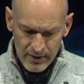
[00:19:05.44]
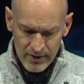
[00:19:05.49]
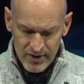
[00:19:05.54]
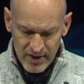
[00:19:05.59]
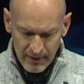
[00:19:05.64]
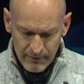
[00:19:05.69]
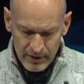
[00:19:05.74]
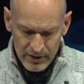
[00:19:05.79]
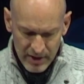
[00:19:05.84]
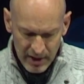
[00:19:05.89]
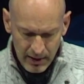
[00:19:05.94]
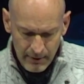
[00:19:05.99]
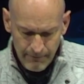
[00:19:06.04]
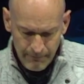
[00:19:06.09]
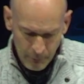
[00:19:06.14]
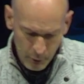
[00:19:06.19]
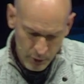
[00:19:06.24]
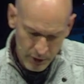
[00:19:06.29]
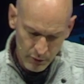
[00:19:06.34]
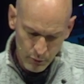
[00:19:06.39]
in
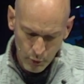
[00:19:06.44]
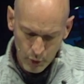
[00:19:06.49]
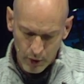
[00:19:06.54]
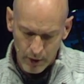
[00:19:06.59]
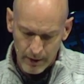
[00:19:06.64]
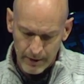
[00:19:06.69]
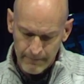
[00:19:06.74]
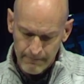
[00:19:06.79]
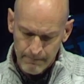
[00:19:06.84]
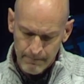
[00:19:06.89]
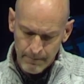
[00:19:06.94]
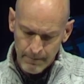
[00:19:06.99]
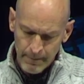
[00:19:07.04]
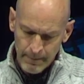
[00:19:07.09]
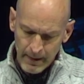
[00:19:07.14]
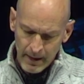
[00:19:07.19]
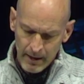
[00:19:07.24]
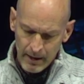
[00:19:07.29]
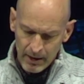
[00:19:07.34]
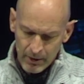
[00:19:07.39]
1741,
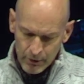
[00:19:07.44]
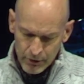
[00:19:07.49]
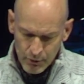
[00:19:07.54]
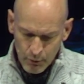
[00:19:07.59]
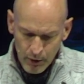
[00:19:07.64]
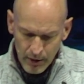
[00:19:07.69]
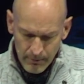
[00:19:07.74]
here's